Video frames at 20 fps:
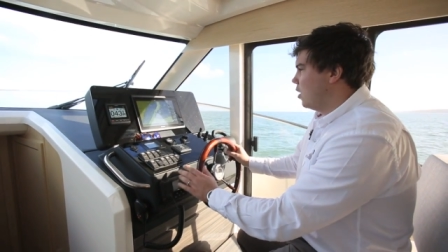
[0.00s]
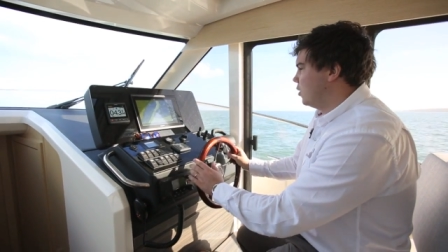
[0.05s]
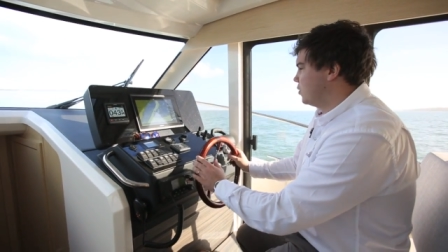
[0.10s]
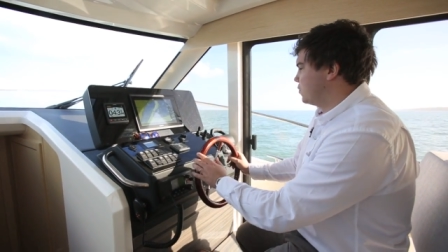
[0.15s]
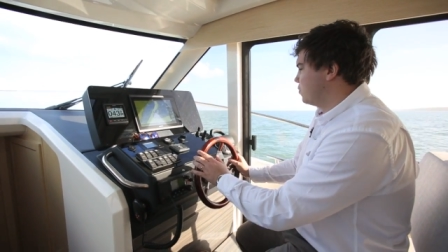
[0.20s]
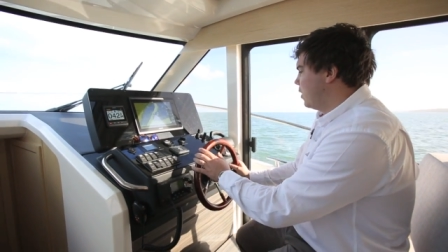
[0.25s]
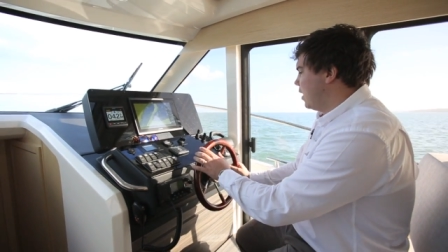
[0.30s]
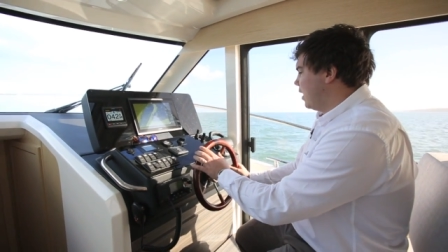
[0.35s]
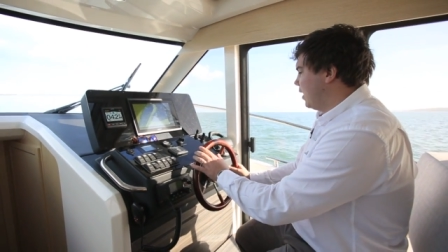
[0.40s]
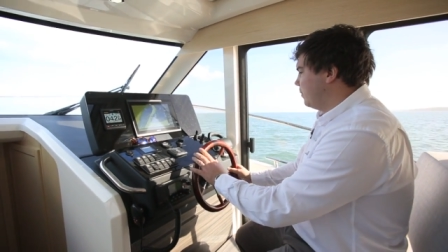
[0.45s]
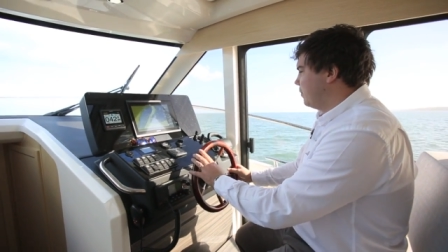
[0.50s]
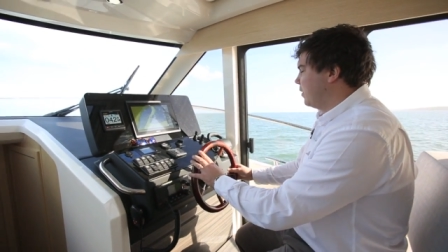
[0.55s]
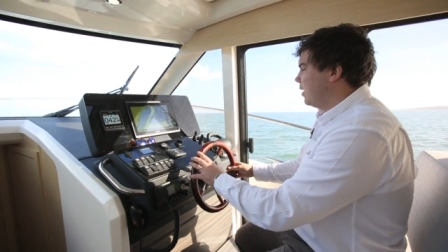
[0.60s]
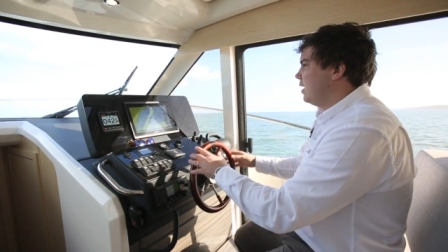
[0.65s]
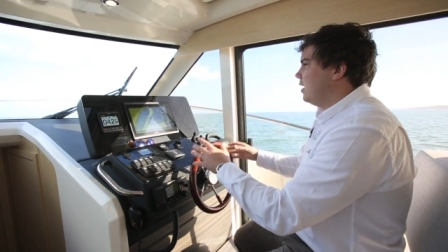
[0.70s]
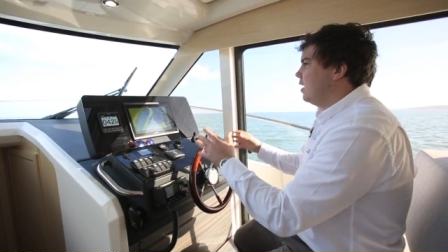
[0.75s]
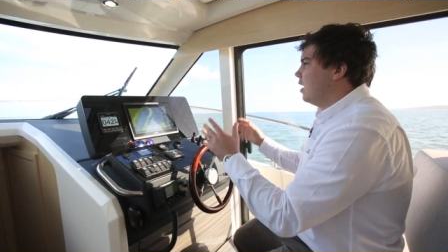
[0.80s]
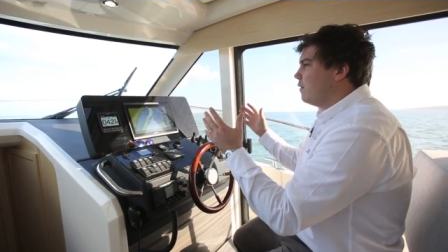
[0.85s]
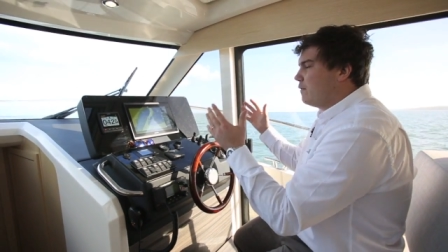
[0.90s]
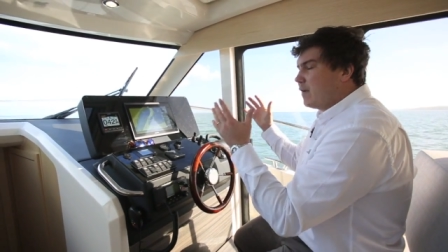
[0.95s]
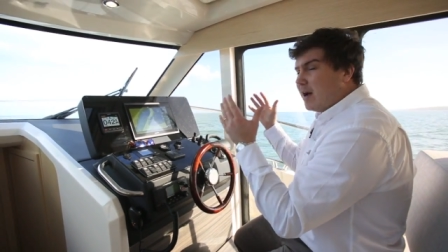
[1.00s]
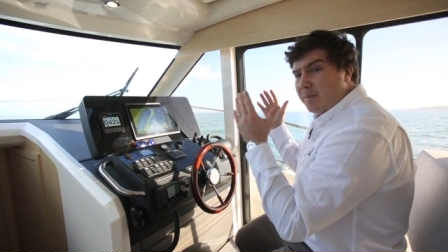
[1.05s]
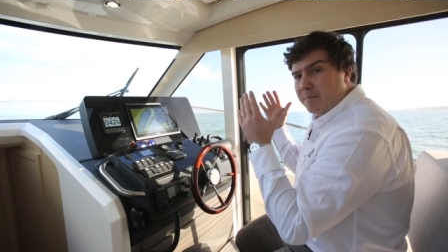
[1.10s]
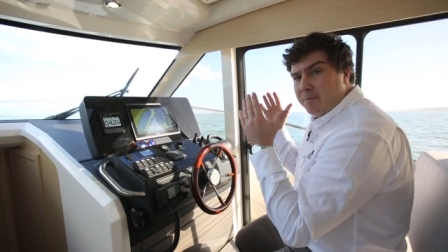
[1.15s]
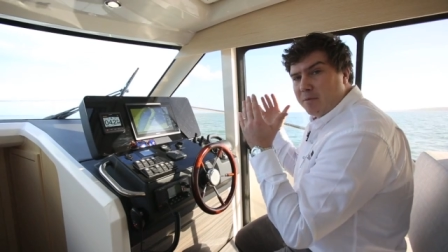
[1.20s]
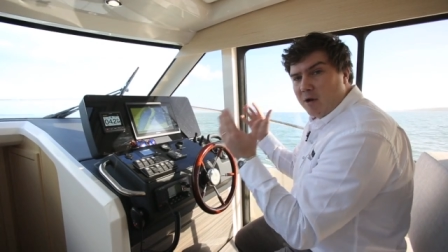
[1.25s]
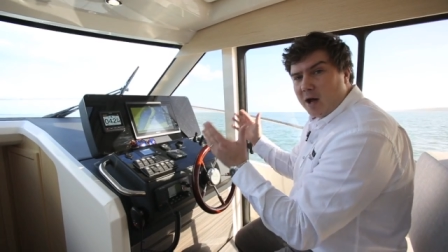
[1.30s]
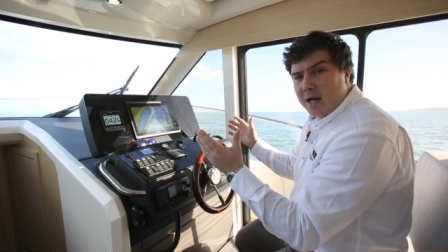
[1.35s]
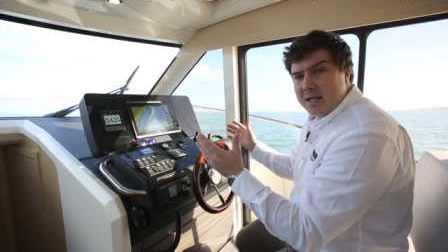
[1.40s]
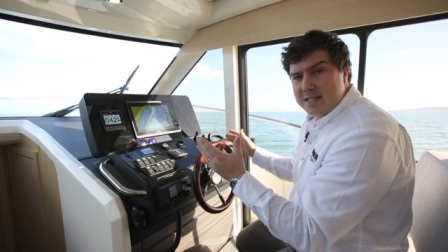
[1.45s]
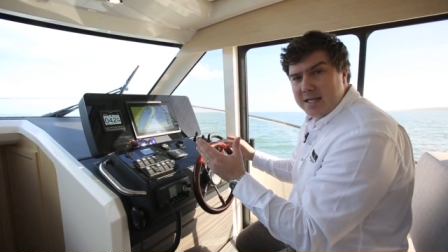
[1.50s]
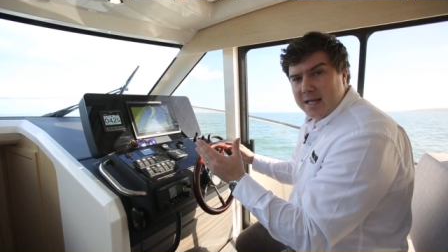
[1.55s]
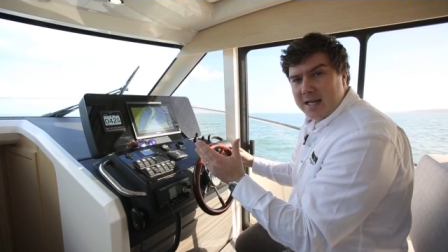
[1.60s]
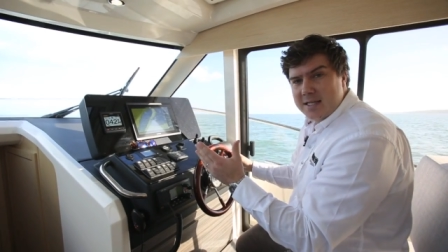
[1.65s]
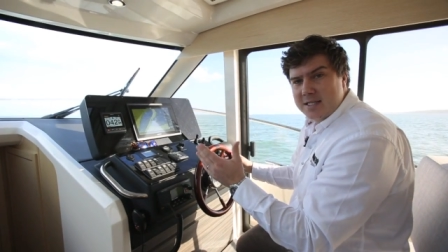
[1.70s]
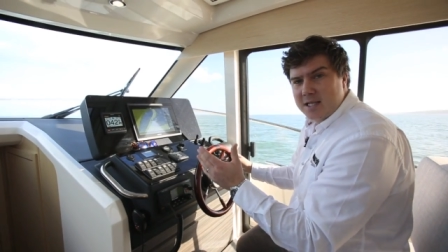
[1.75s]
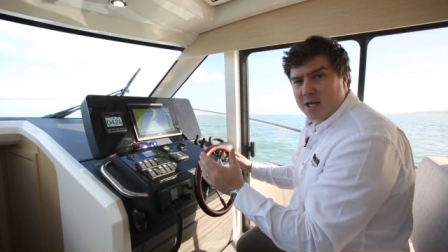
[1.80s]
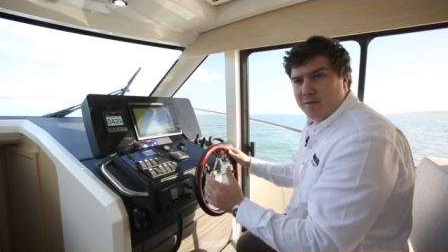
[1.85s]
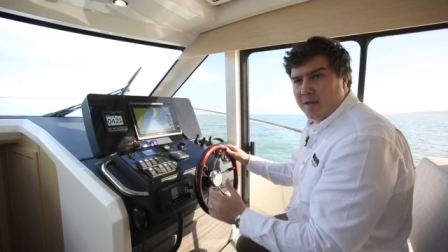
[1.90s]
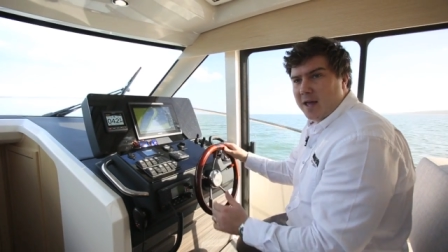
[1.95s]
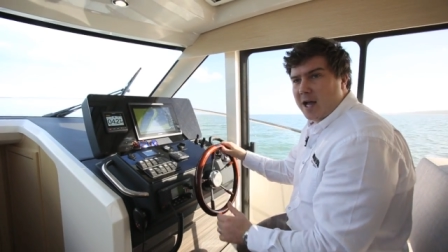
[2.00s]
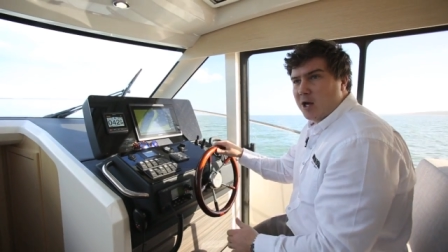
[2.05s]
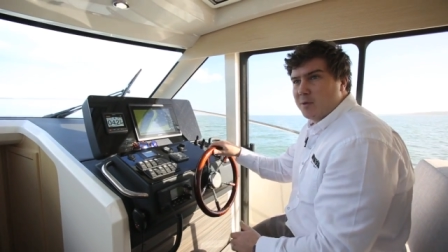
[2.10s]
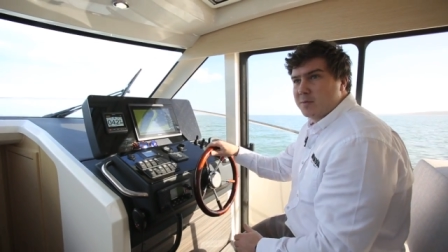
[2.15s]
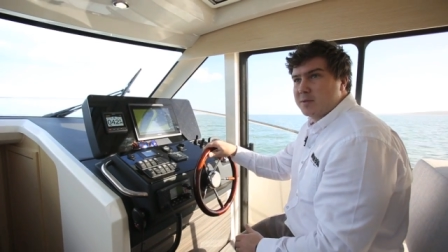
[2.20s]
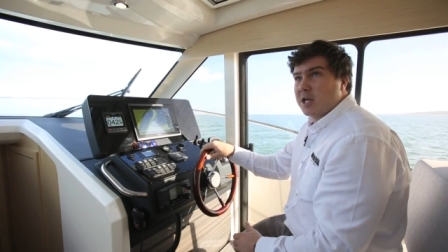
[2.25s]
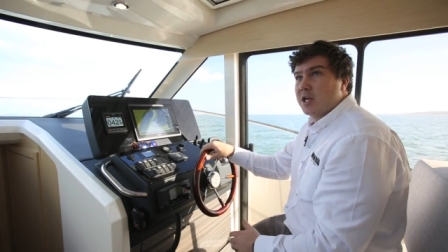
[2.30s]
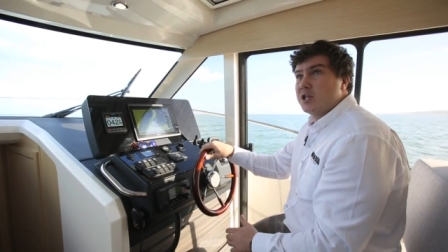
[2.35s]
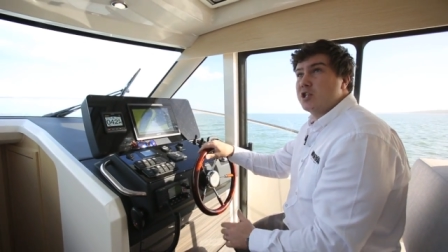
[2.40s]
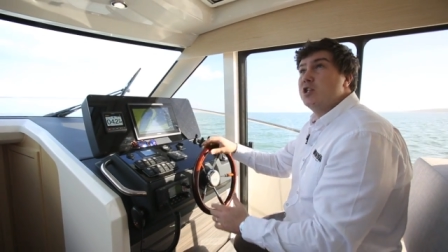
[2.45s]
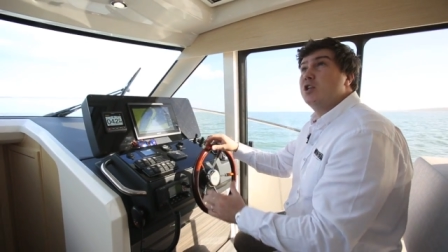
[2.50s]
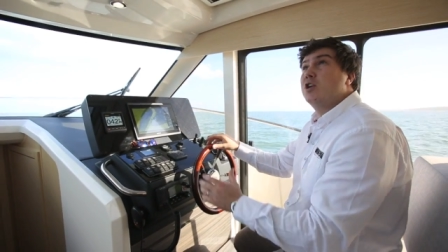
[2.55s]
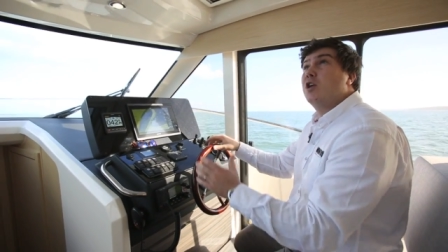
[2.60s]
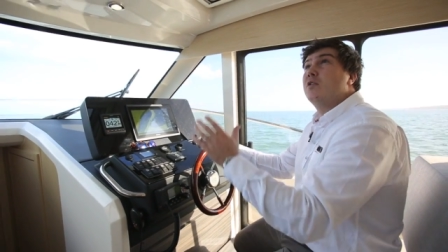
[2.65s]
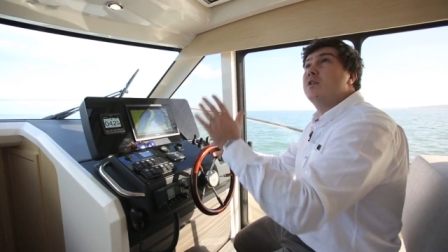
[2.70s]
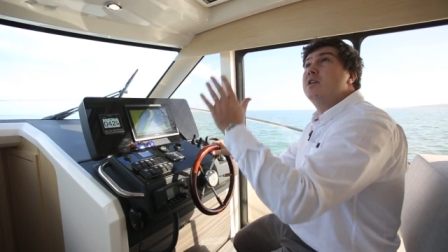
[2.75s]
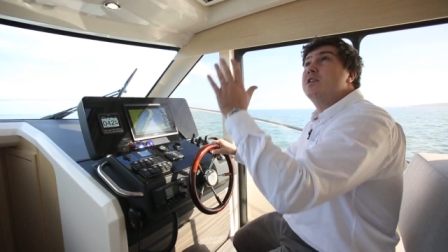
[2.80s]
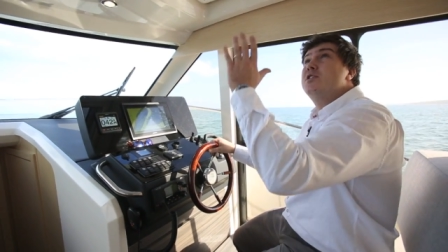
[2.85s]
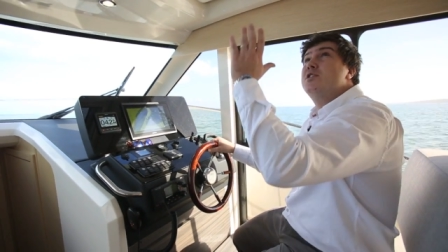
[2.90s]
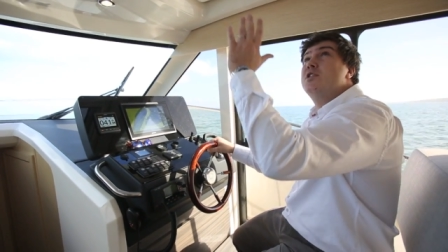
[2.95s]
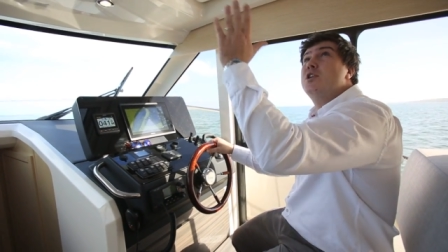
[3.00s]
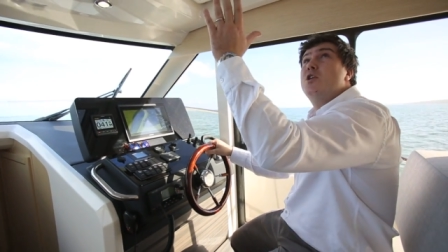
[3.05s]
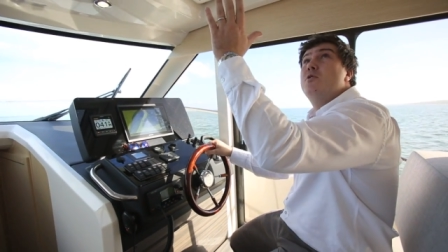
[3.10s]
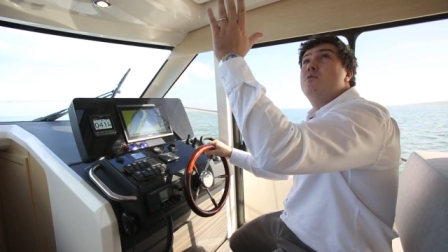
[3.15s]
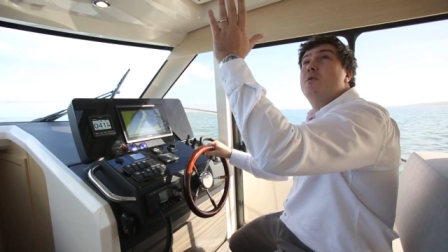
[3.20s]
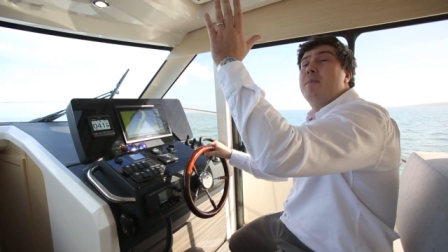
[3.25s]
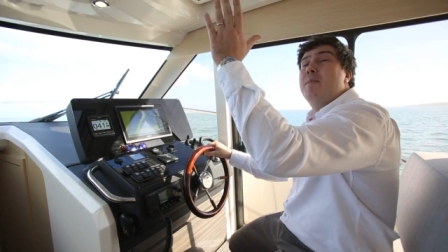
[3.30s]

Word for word: as well. But I love how bright it is over the helm station. You've got these two